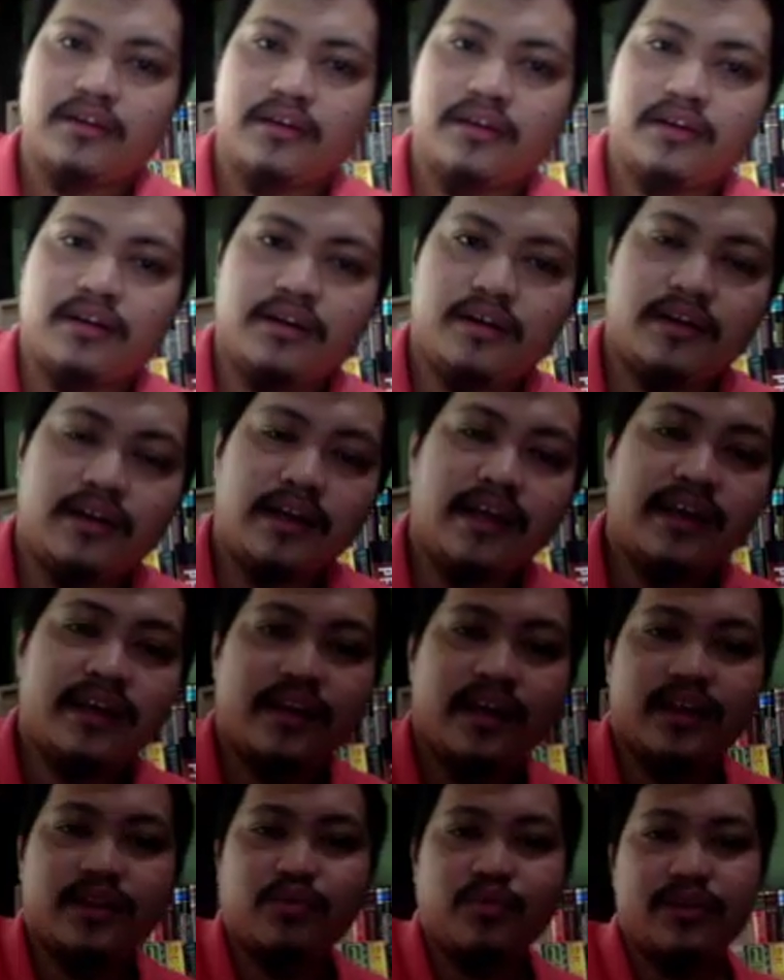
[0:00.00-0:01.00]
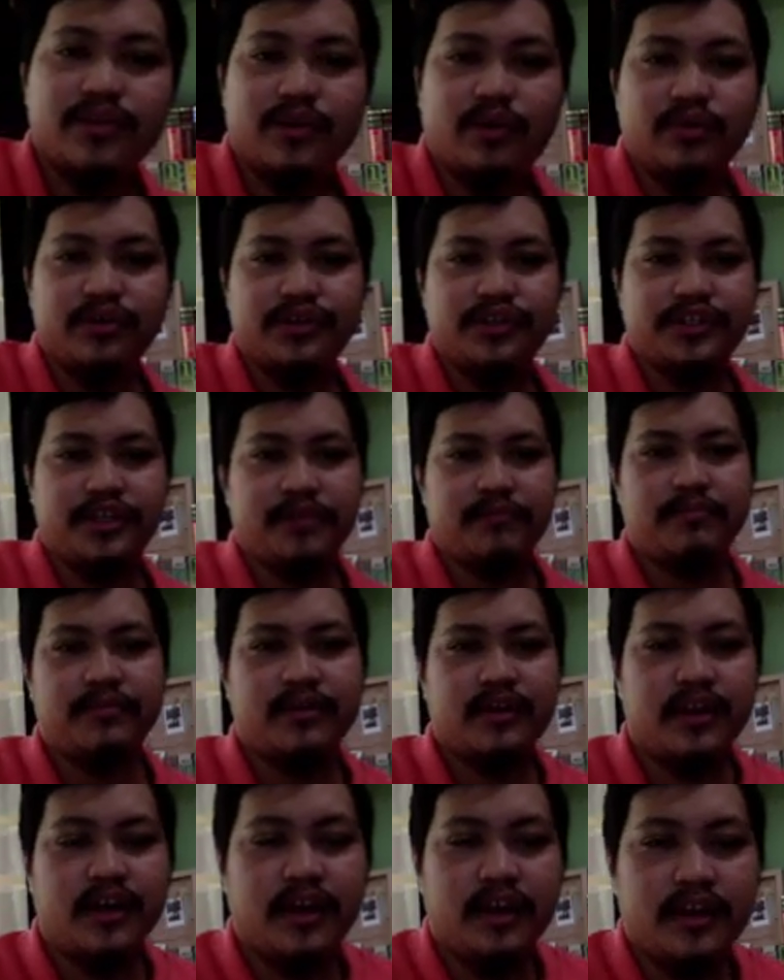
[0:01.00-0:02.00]
link it with ownership.
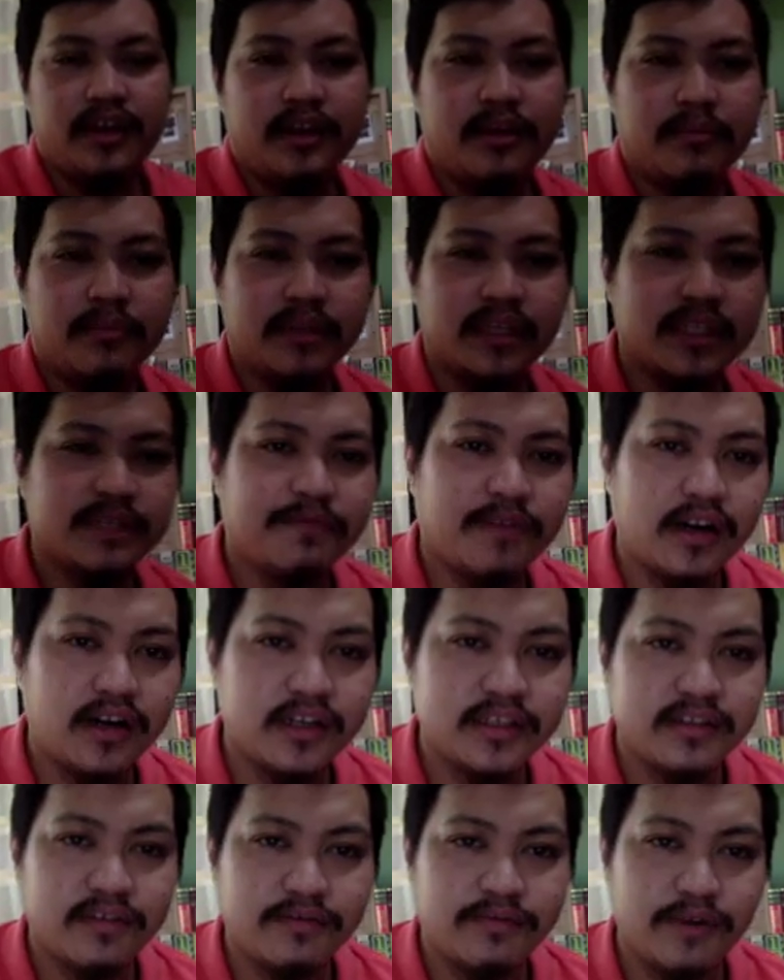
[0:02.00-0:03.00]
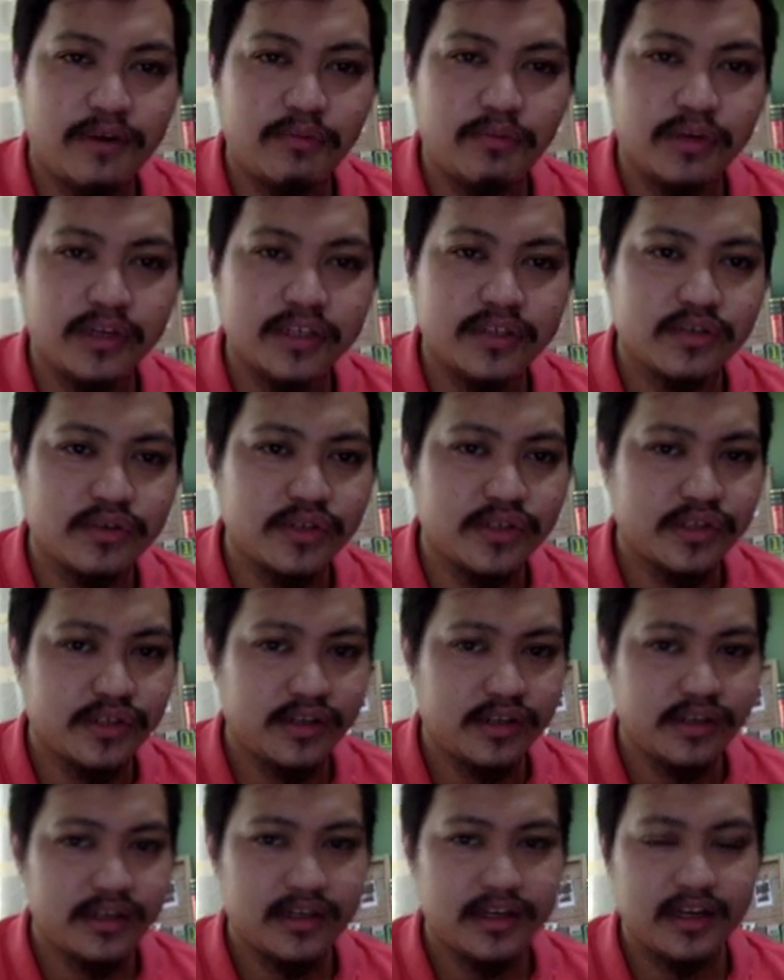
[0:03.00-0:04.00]
Okay, but as far as the framework is
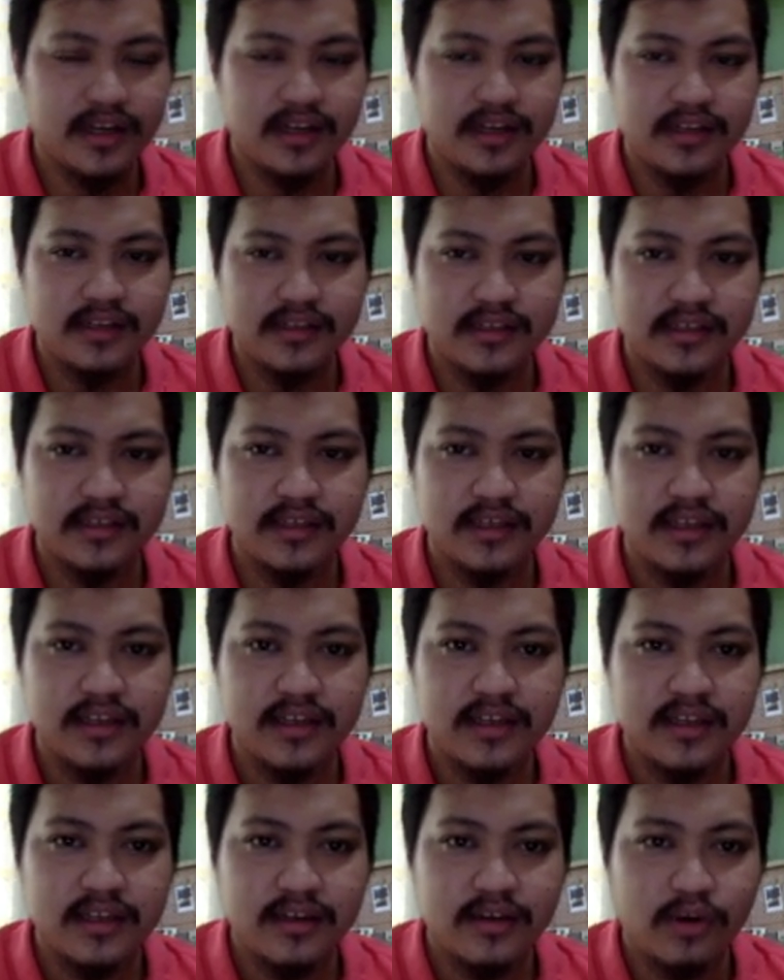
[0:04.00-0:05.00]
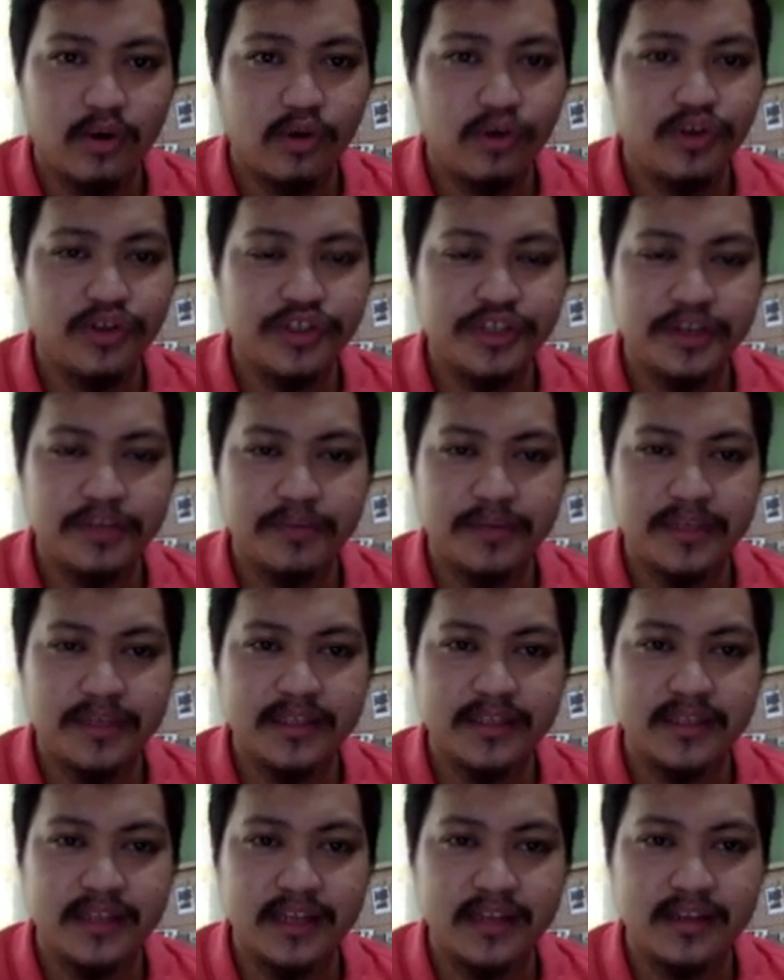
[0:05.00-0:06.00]
concerned, class, ownership is
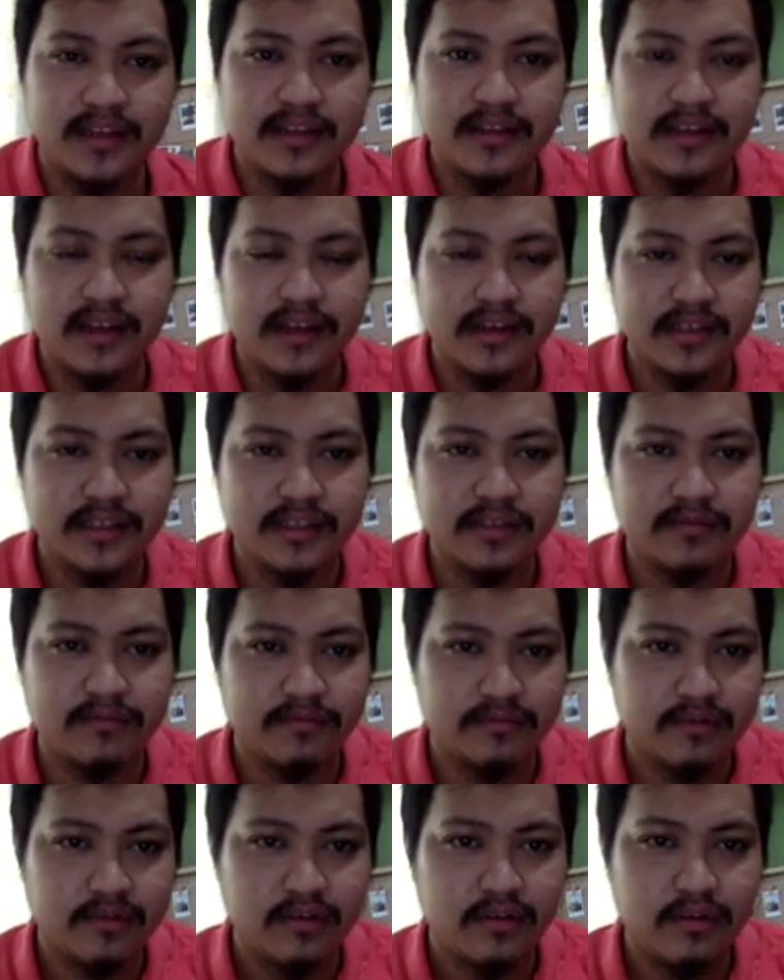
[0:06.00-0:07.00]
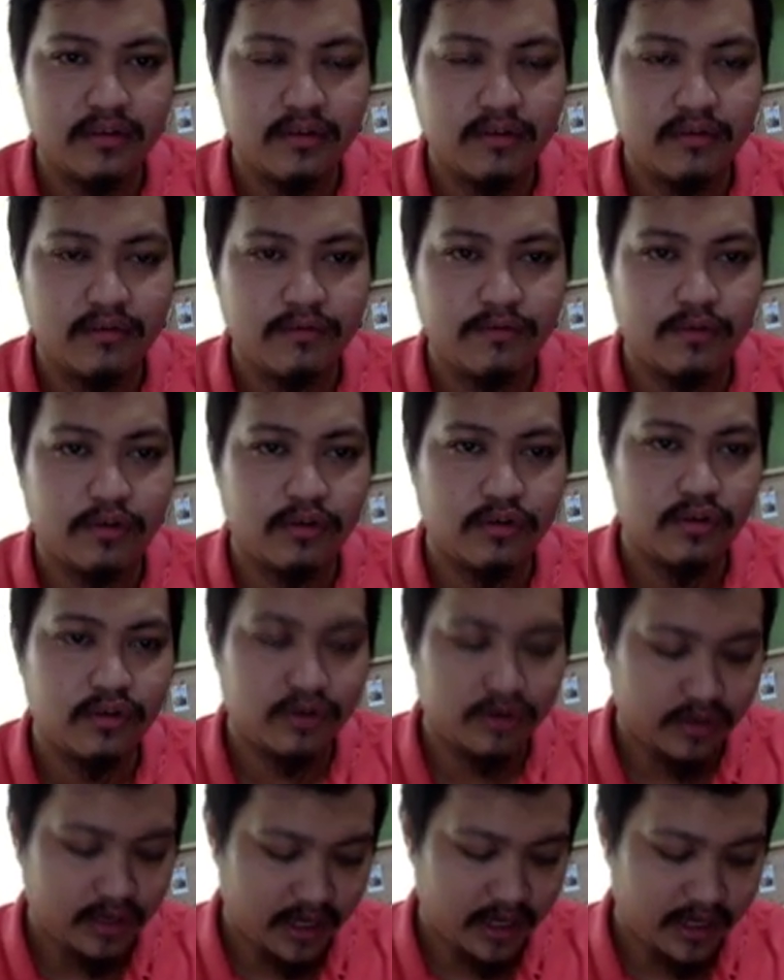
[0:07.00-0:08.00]
not the test
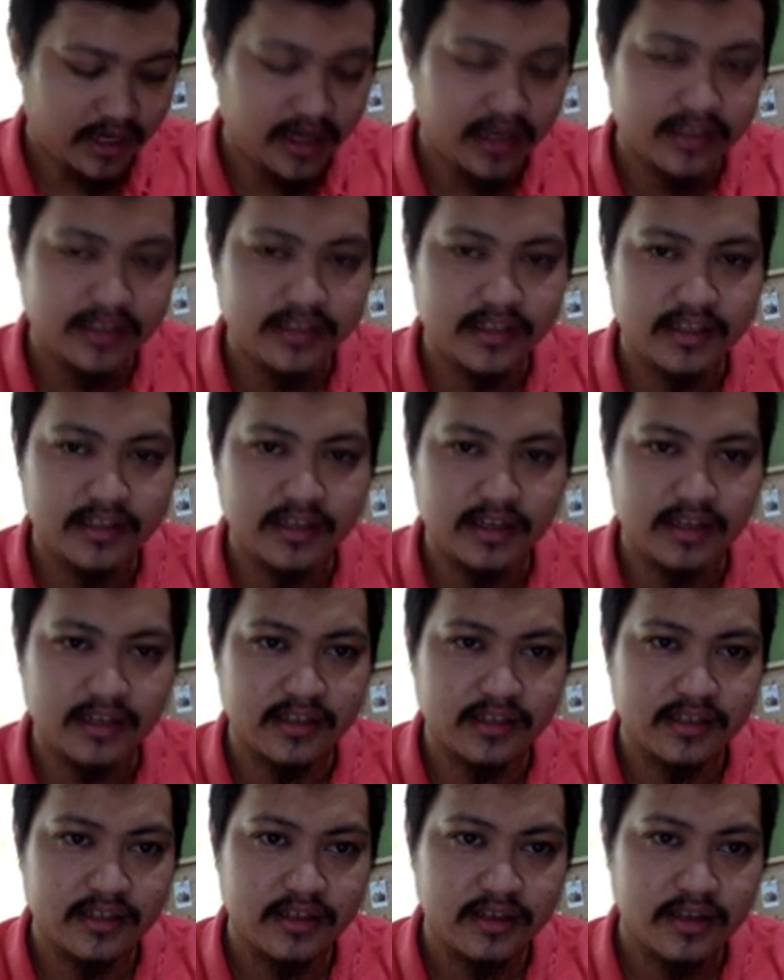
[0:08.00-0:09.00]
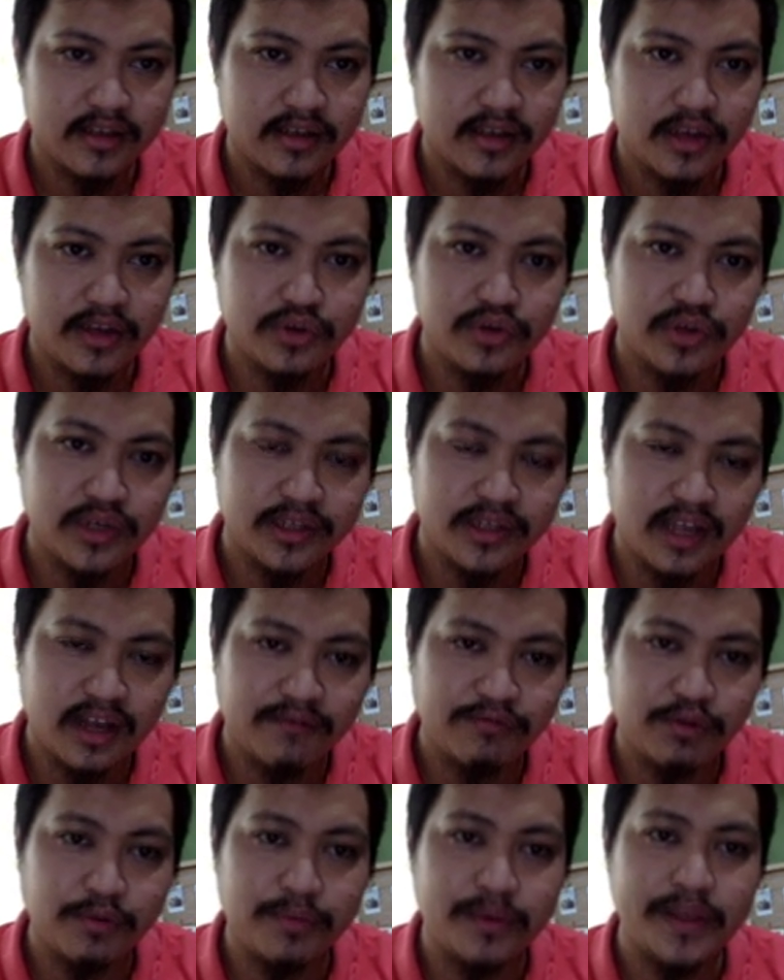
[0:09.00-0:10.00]
for an asset class. Okay, you do not
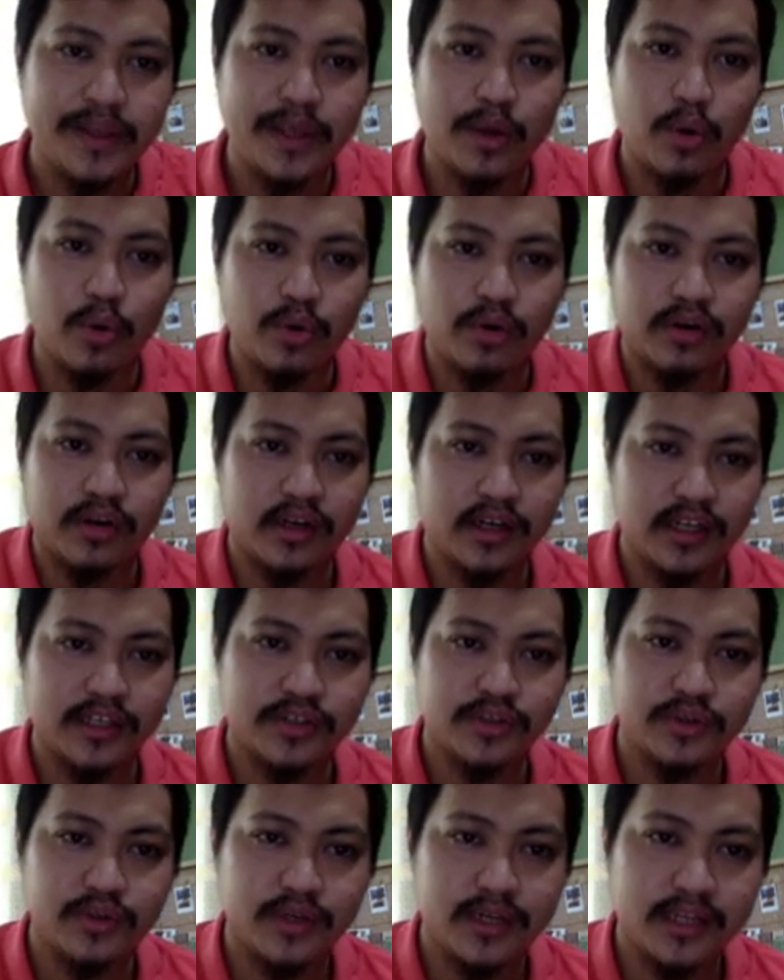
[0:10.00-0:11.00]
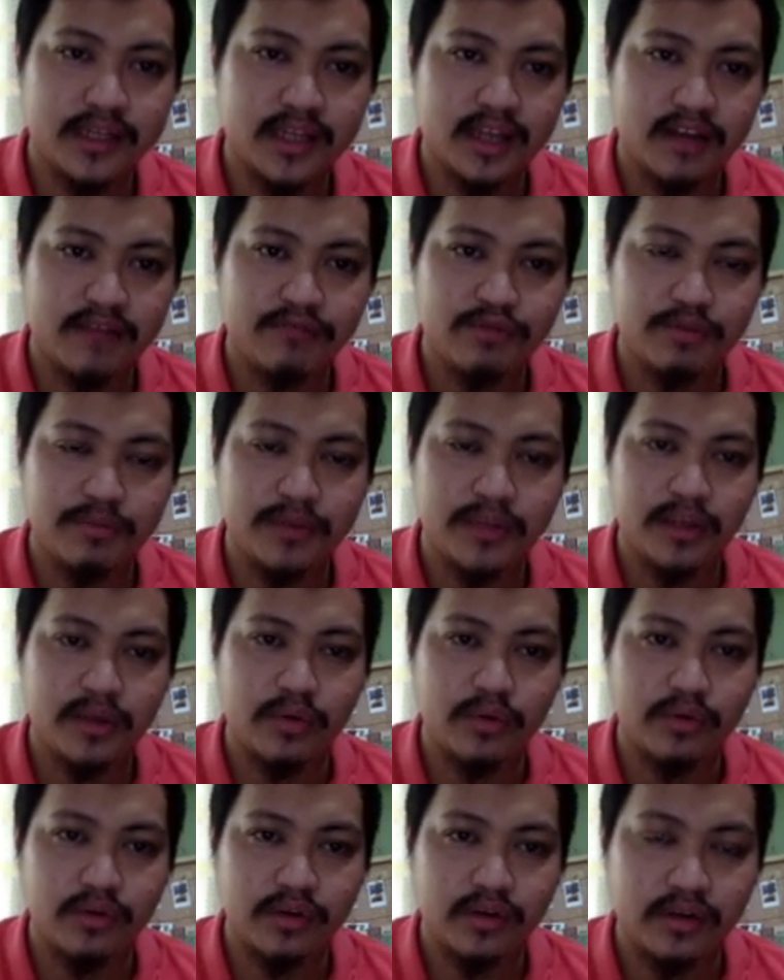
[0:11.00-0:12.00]
have to be the owner class. You do not have to be the
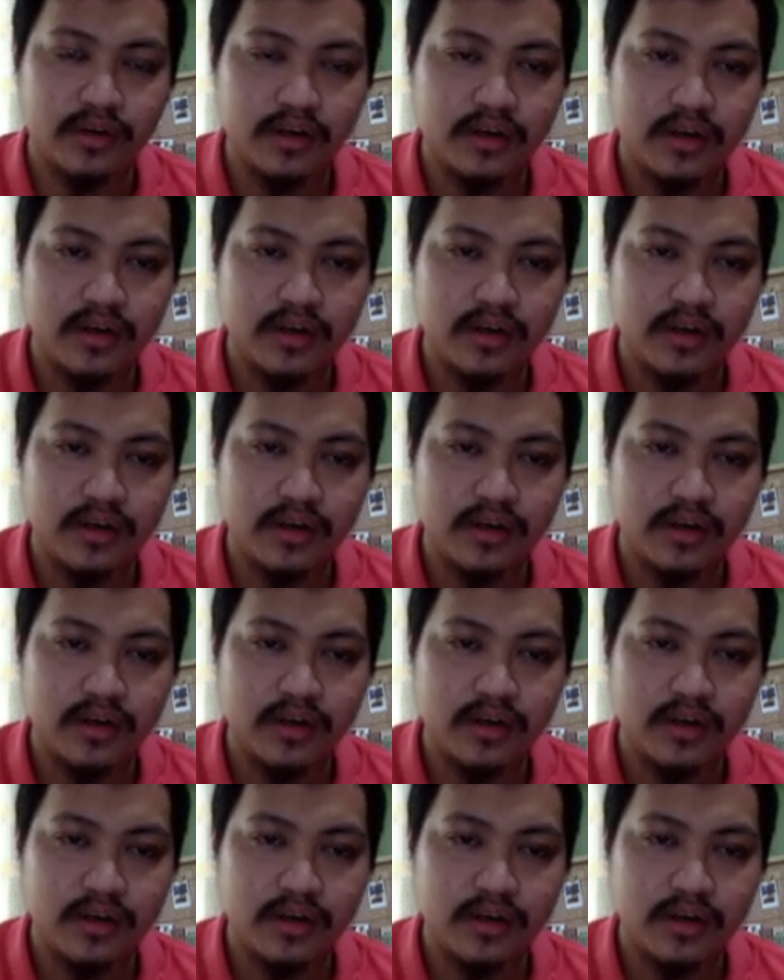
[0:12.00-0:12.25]
owner